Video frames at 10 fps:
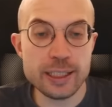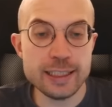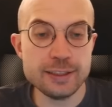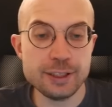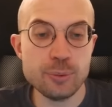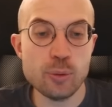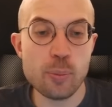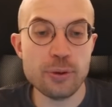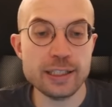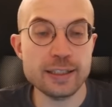easy. We
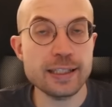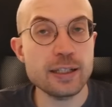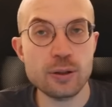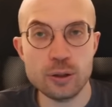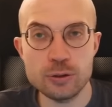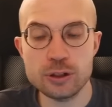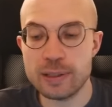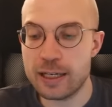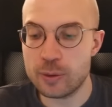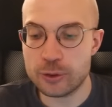will bring the king closer
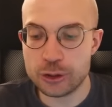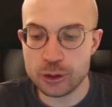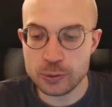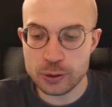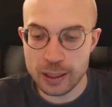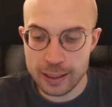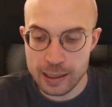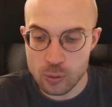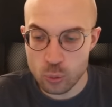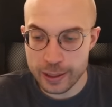and I will show you
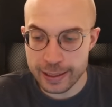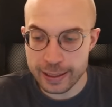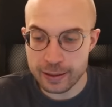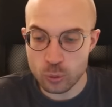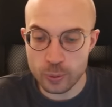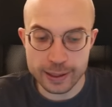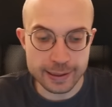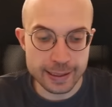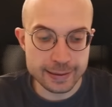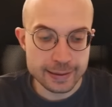how we can win
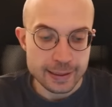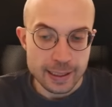that.